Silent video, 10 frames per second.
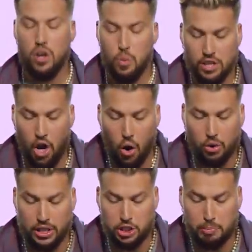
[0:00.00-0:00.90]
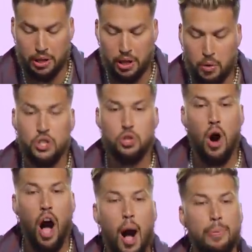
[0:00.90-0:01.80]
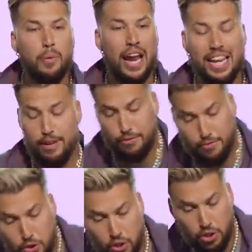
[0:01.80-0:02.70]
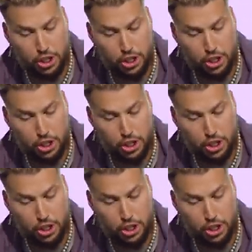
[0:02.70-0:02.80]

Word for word: with the Holy Spirit when you operate in full